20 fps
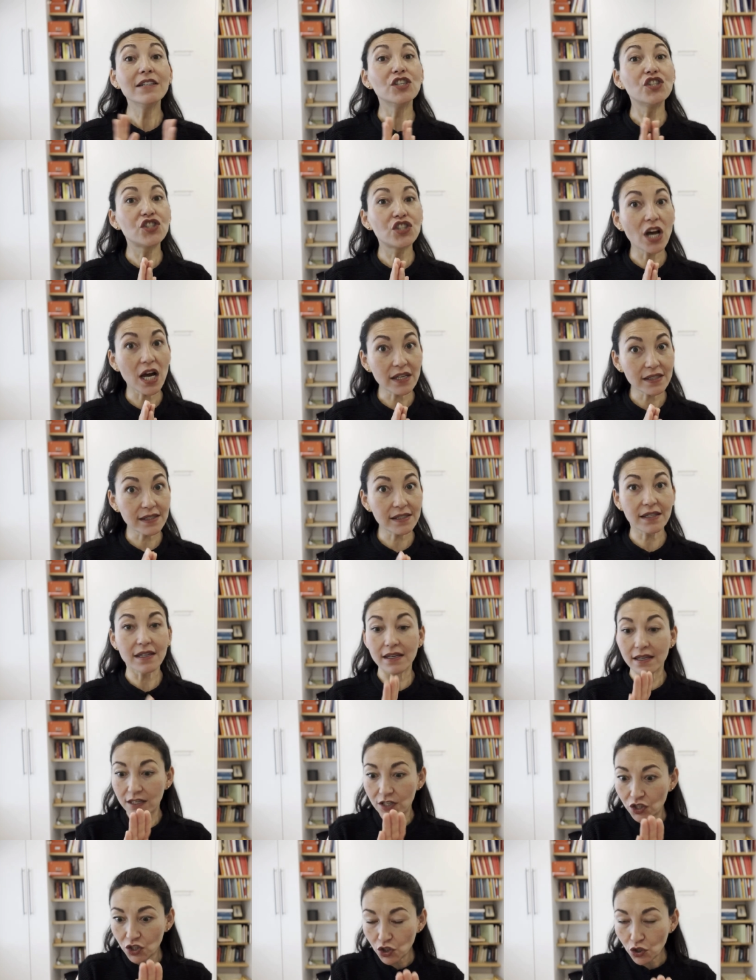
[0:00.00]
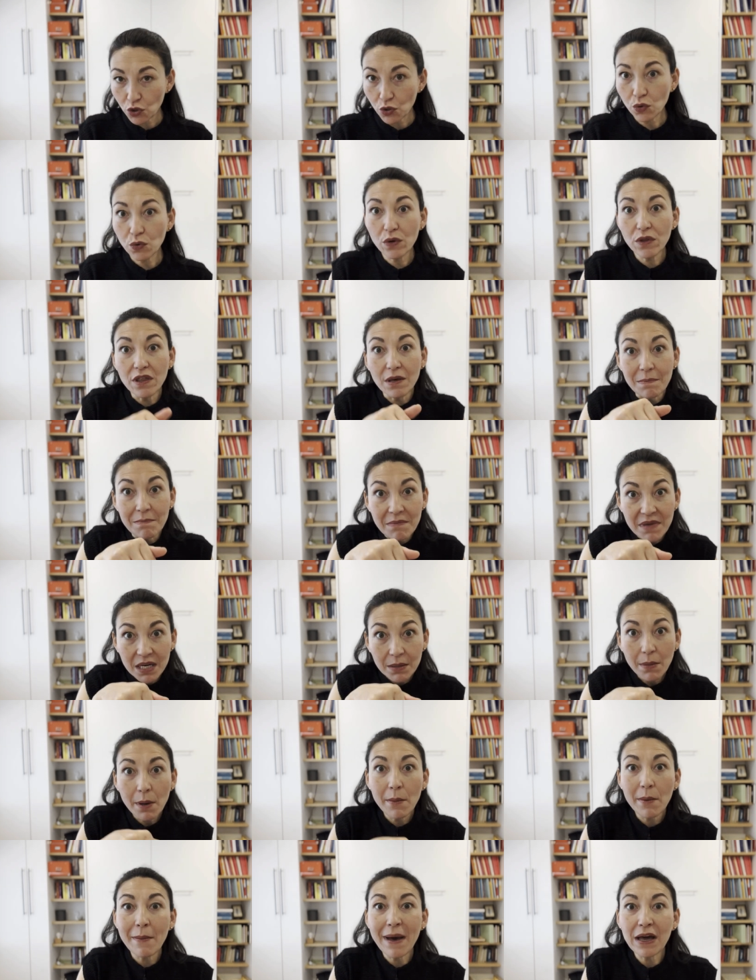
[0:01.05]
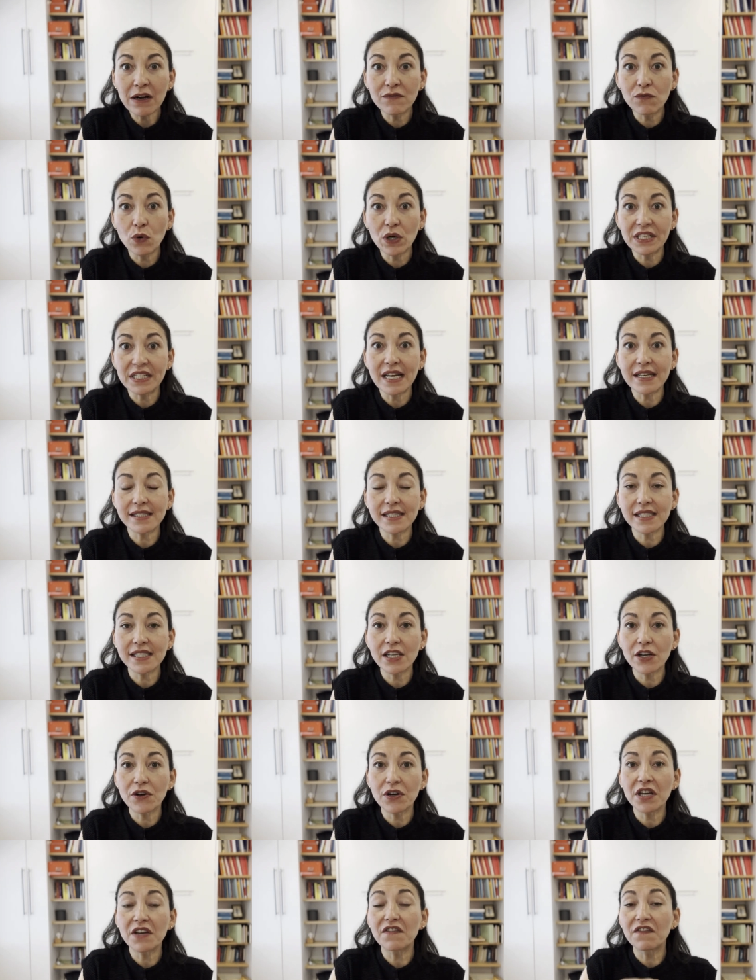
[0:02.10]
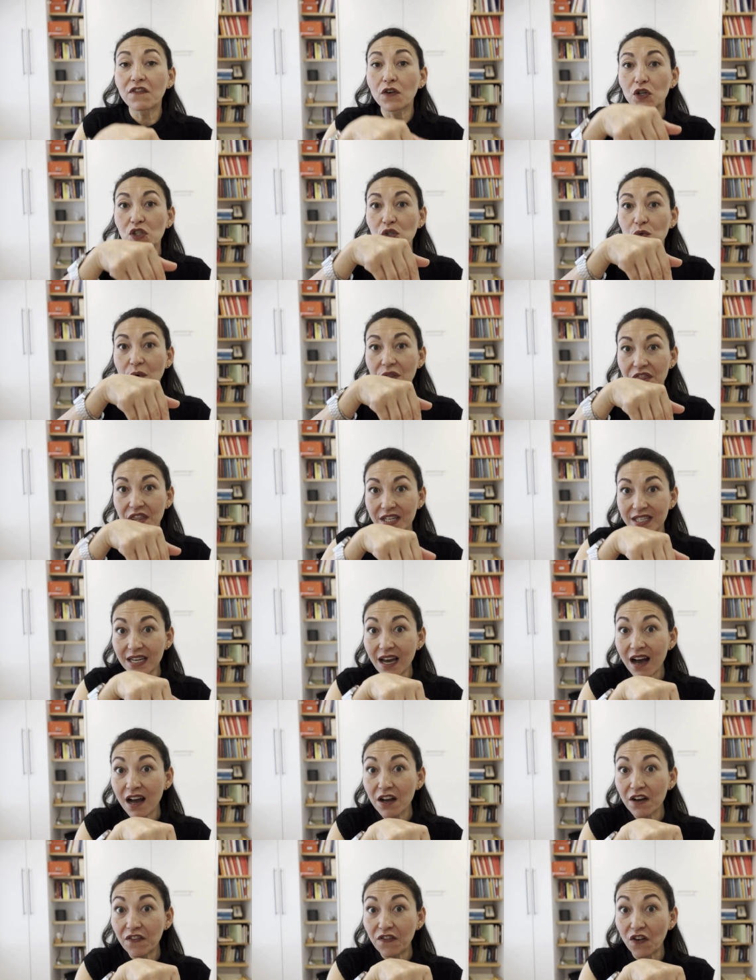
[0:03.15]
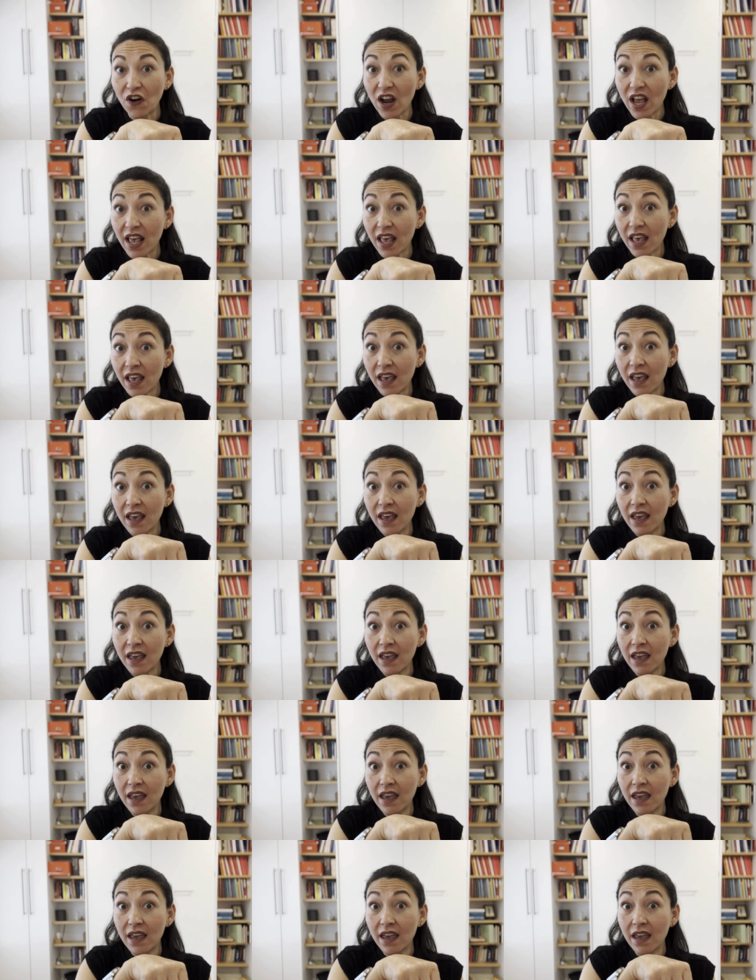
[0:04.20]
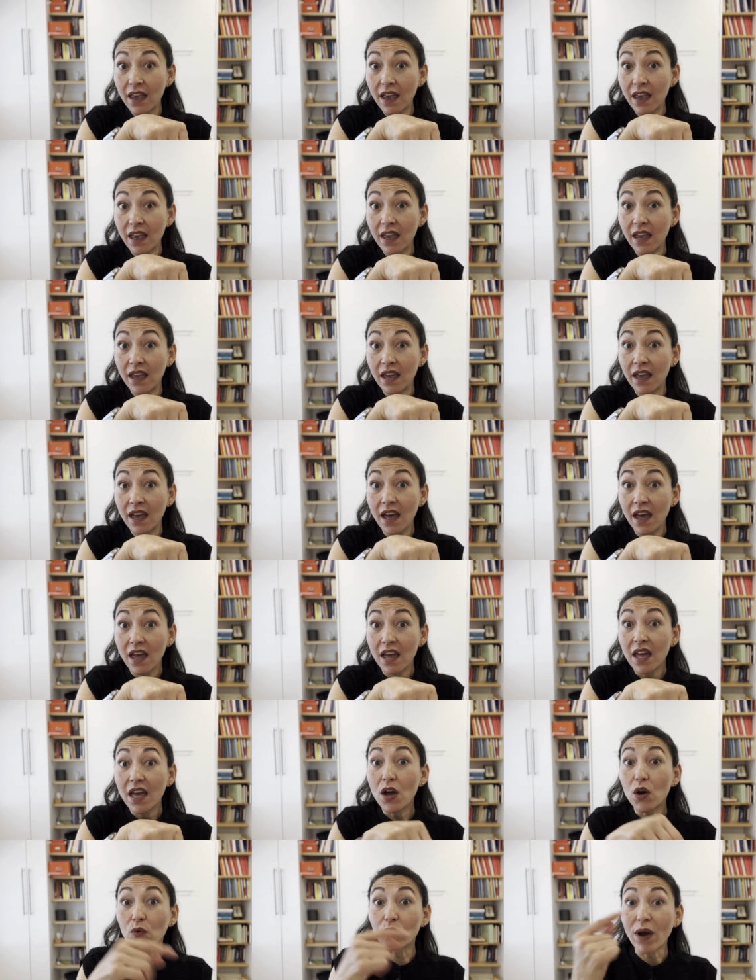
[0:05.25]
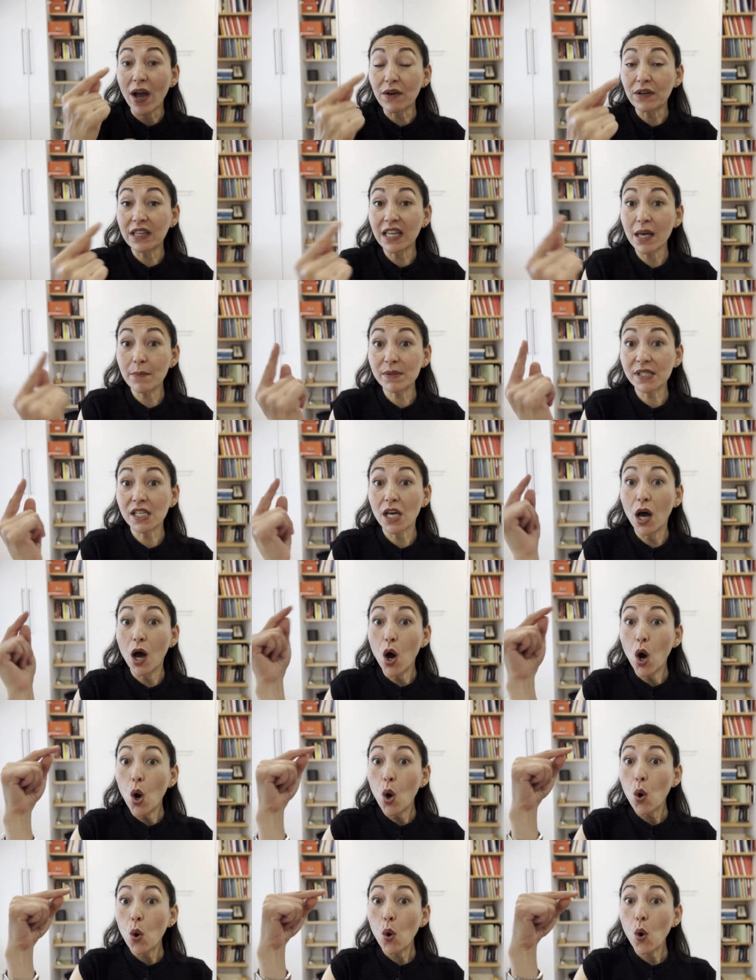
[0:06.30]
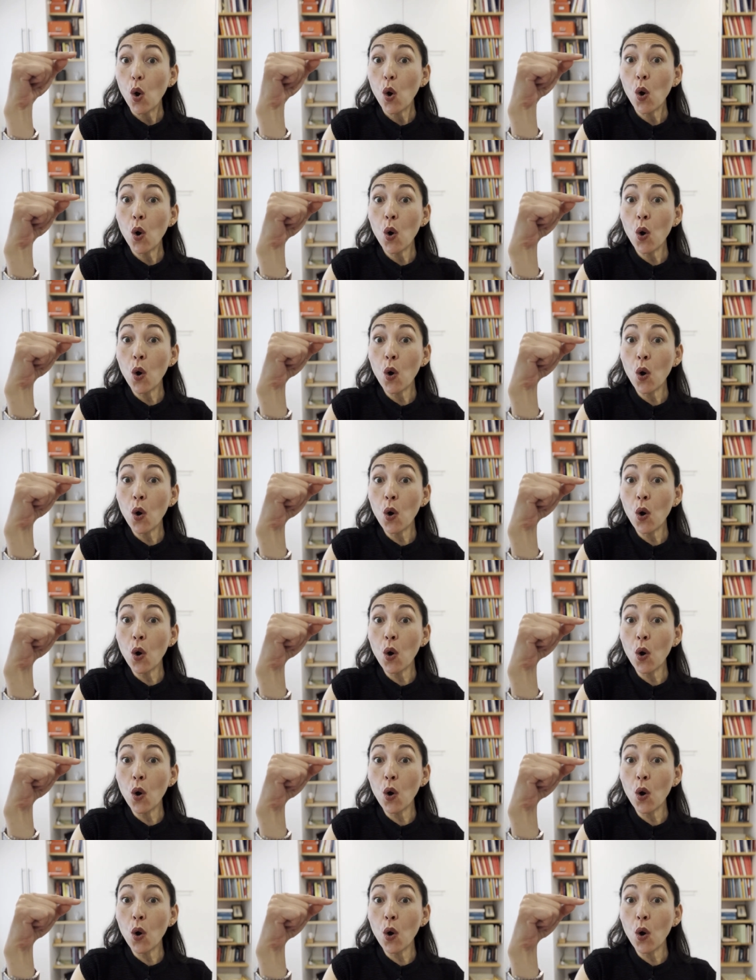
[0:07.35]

Just do the minimum amount of work necessary first with the tongue for e, round lips, oo,